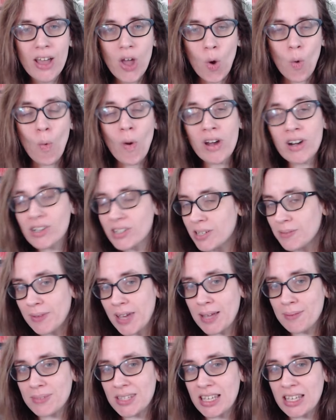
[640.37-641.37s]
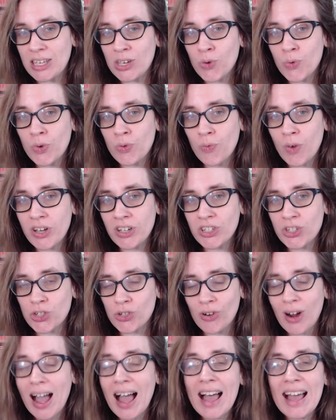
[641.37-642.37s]
What are some games that you would want to
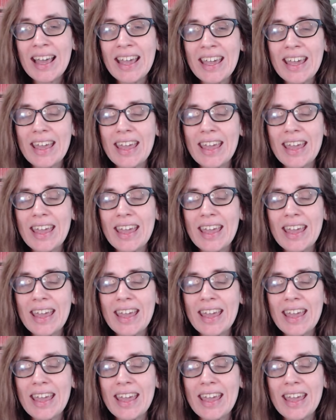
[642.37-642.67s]
try?